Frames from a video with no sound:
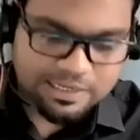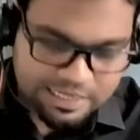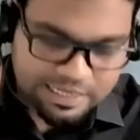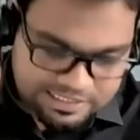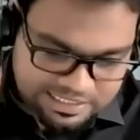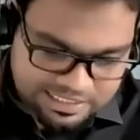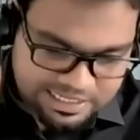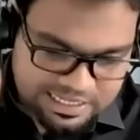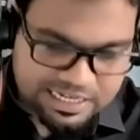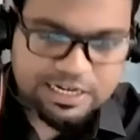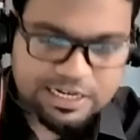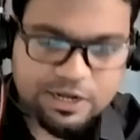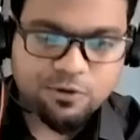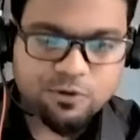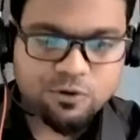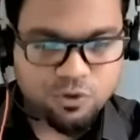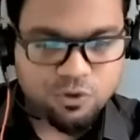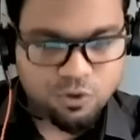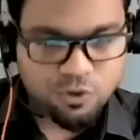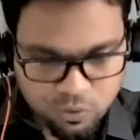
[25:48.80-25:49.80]
taking
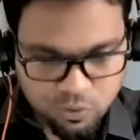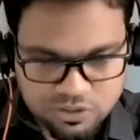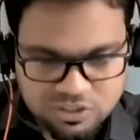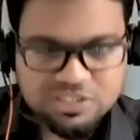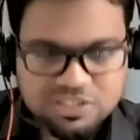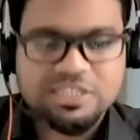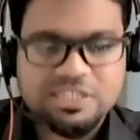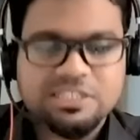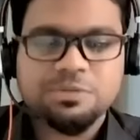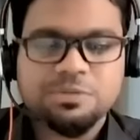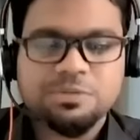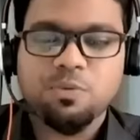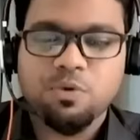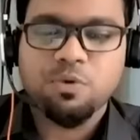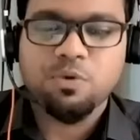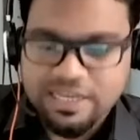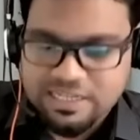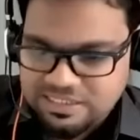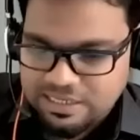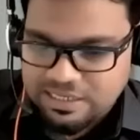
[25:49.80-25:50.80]
down notes. It's more
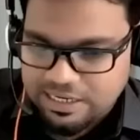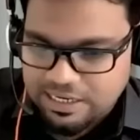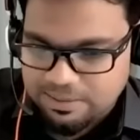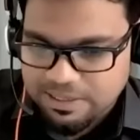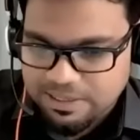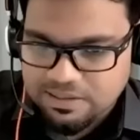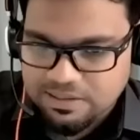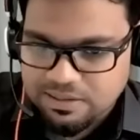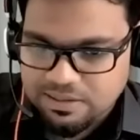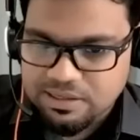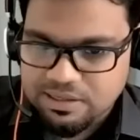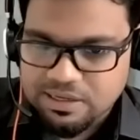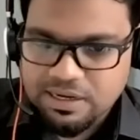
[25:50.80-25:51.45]
like a study method.